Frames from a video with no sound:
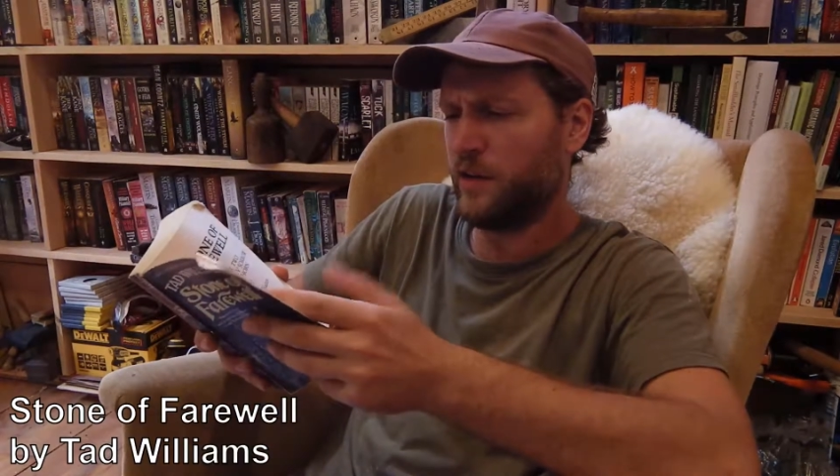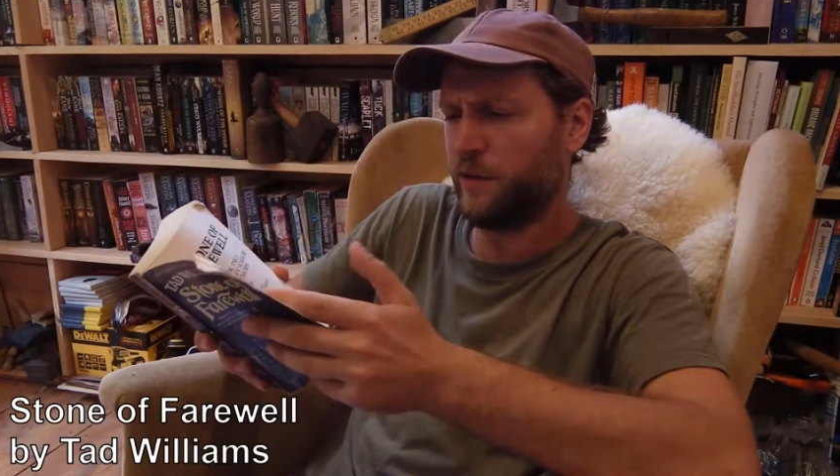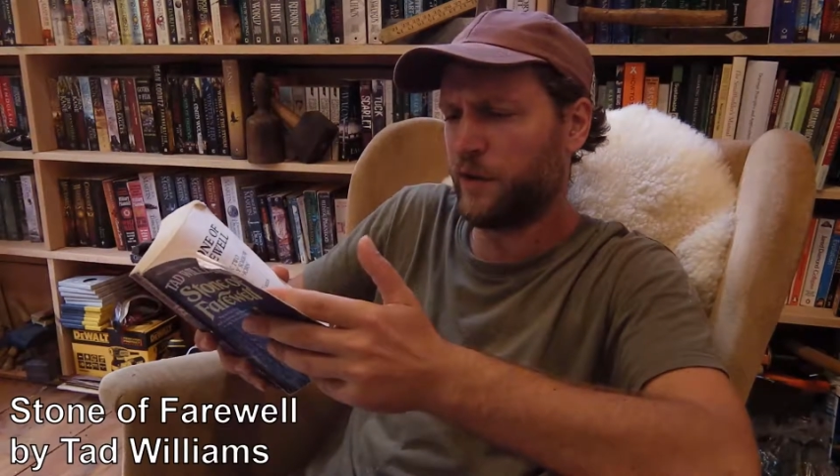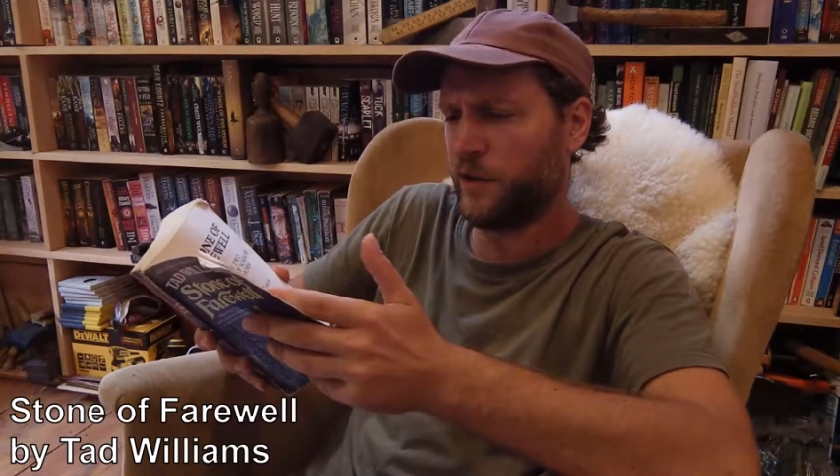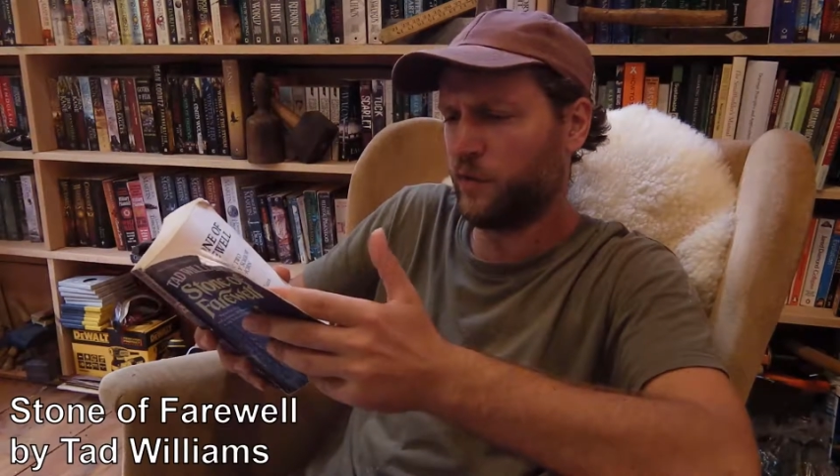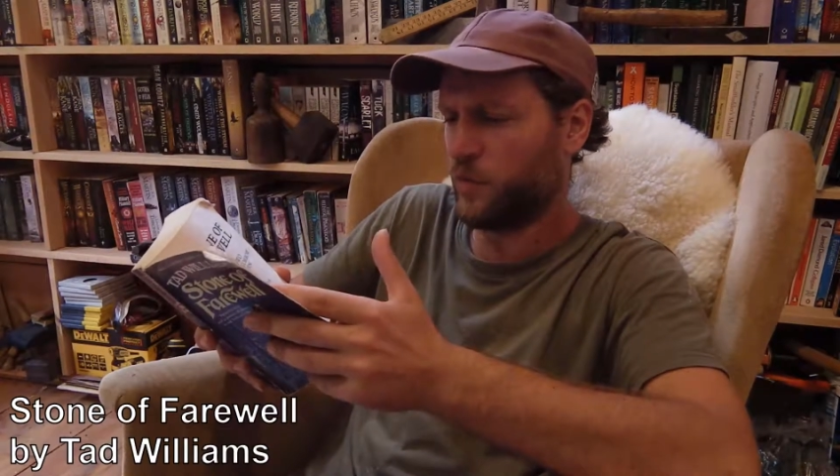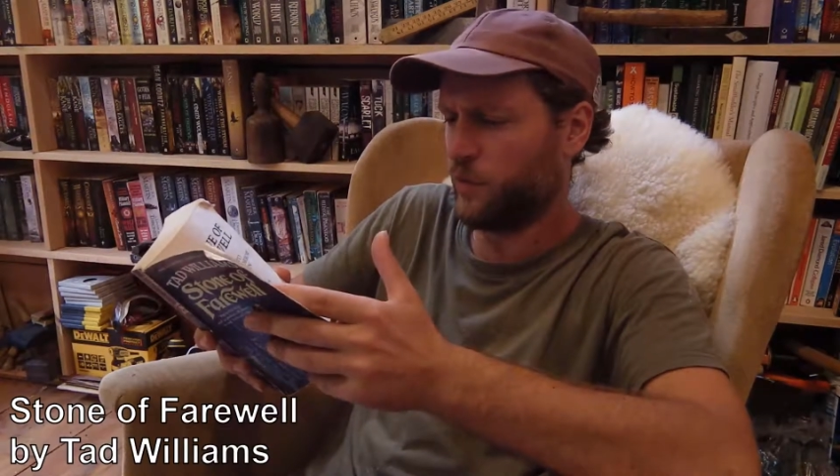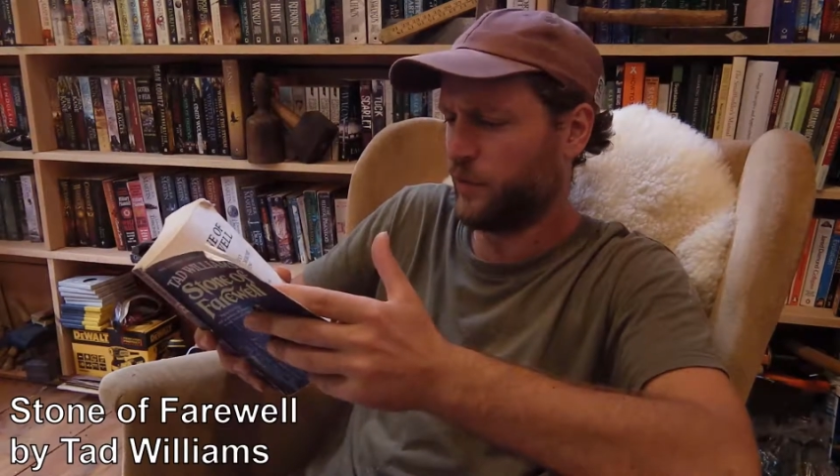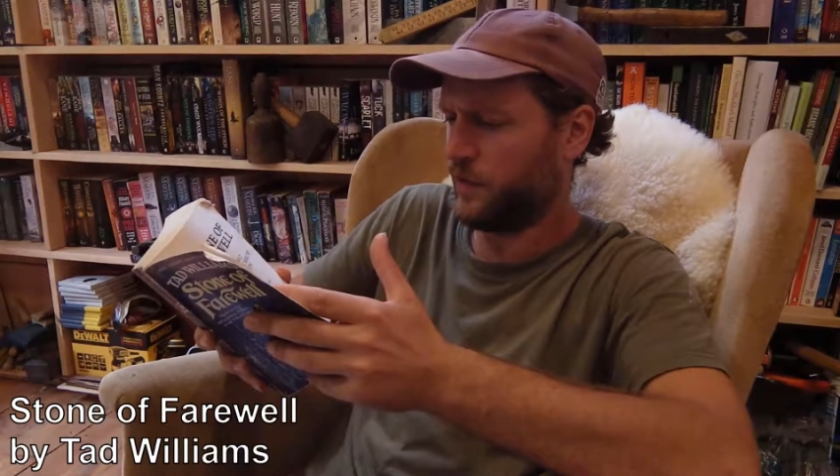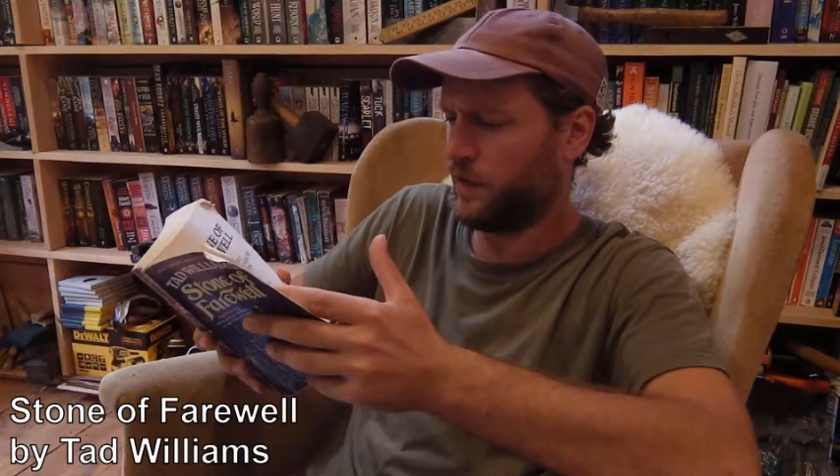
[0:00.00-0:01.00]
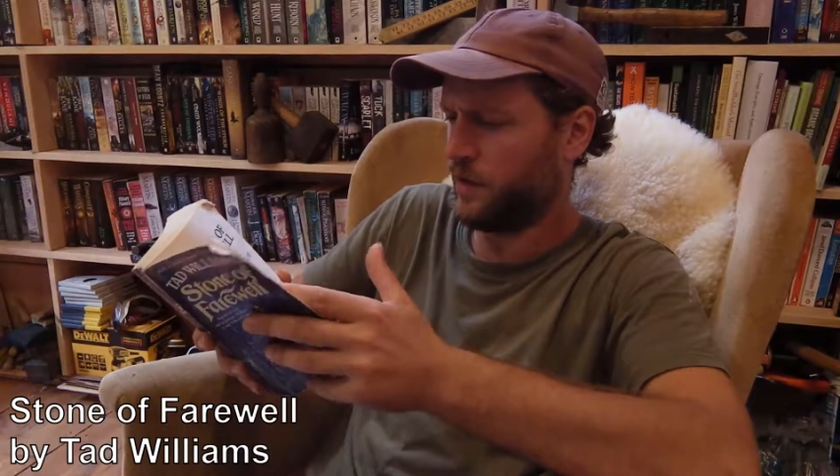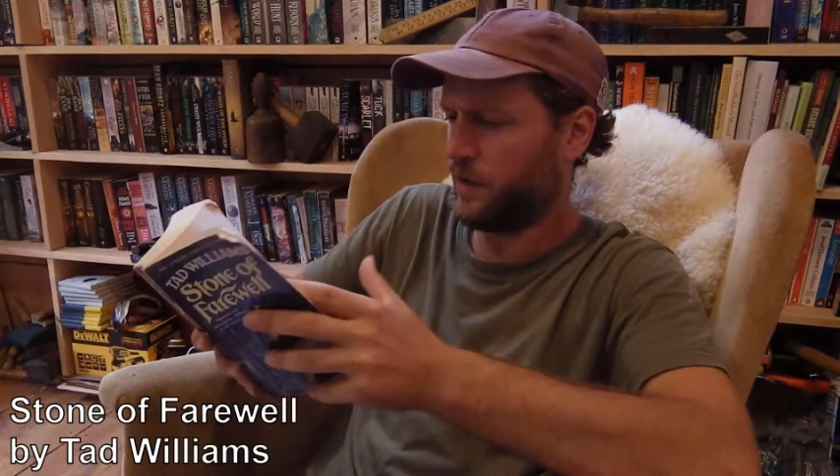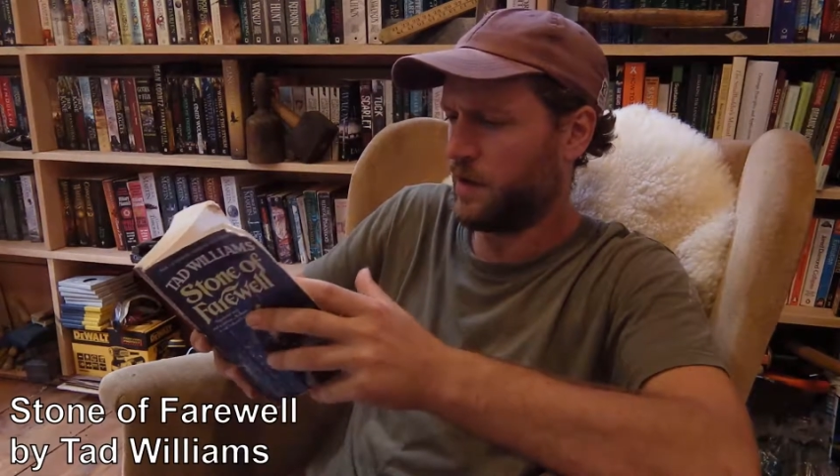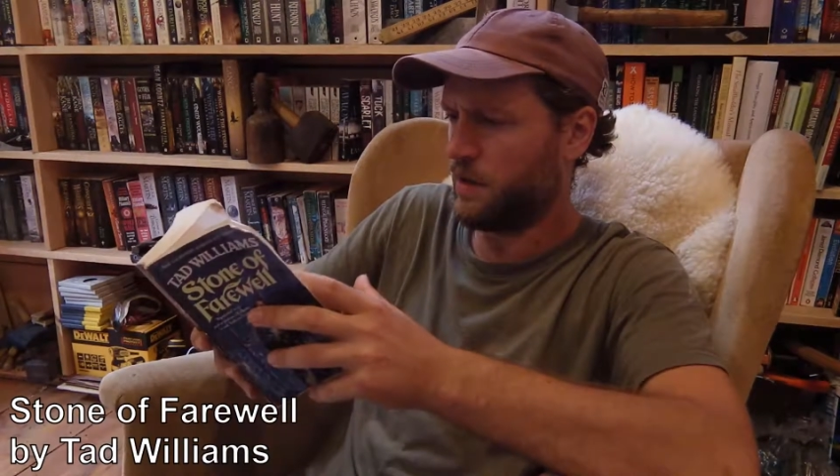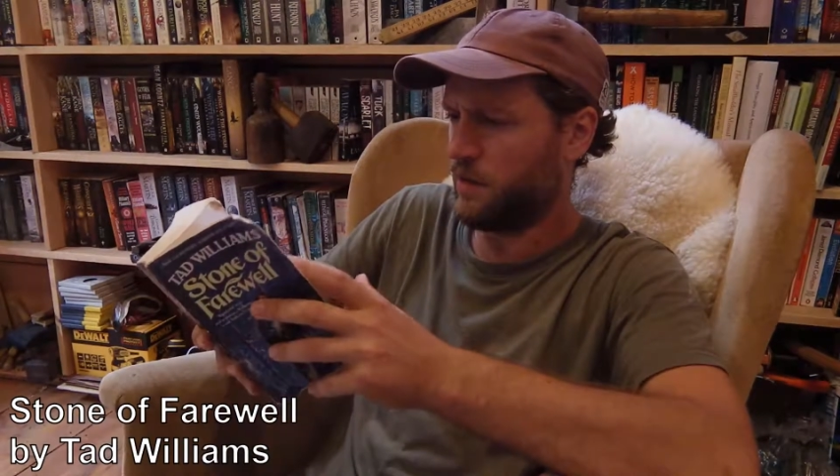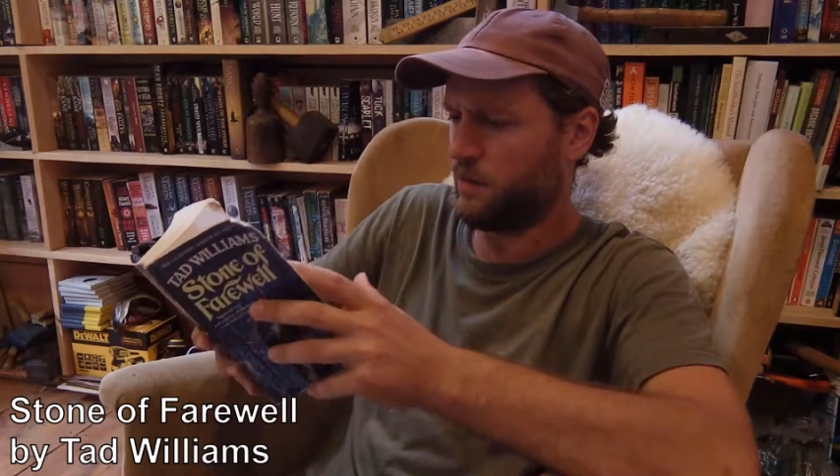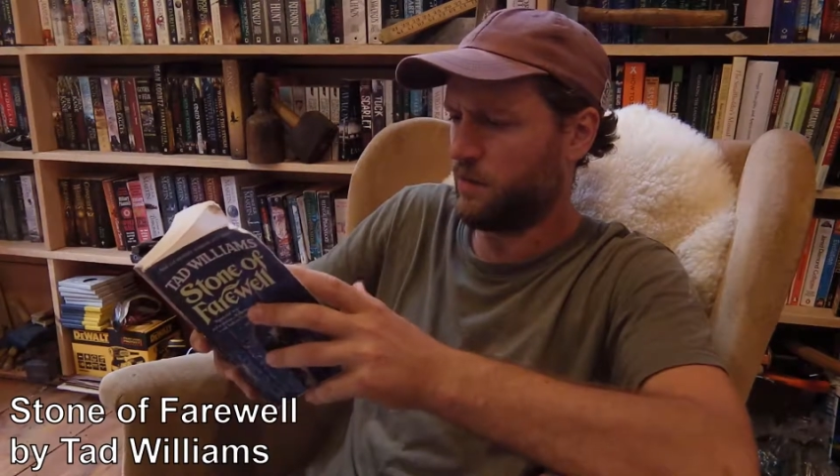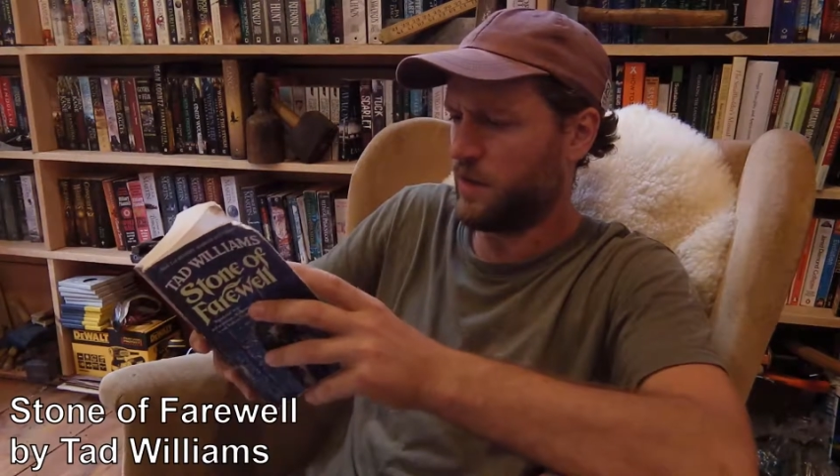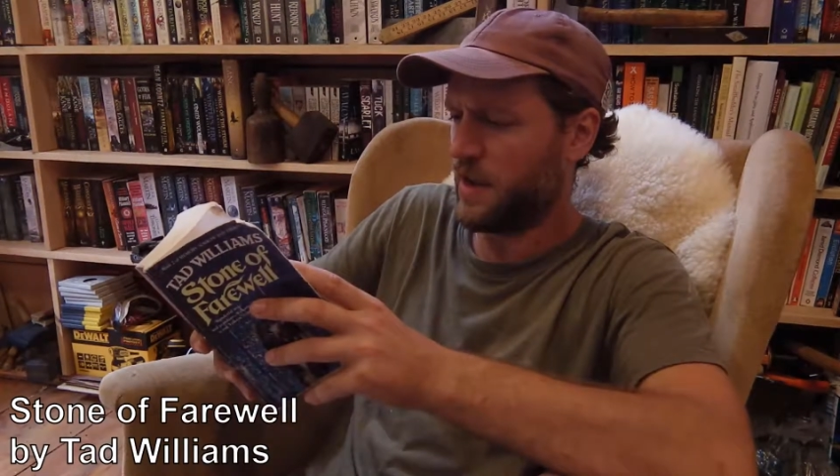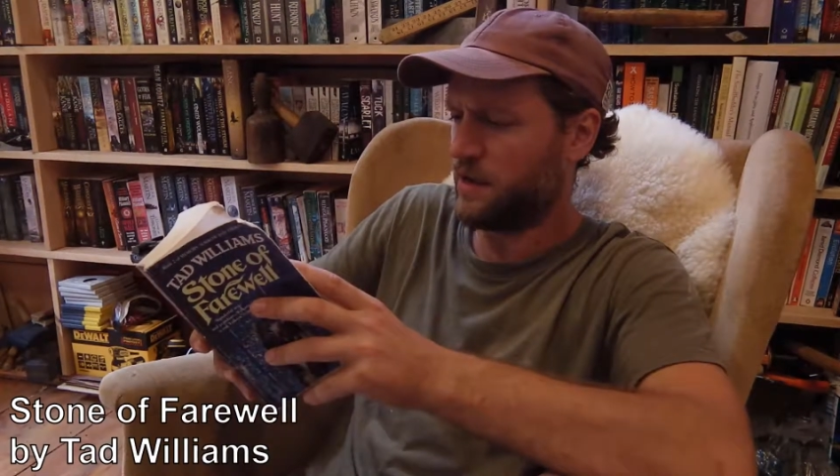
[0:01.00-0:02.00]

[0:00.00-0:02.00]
The first one was the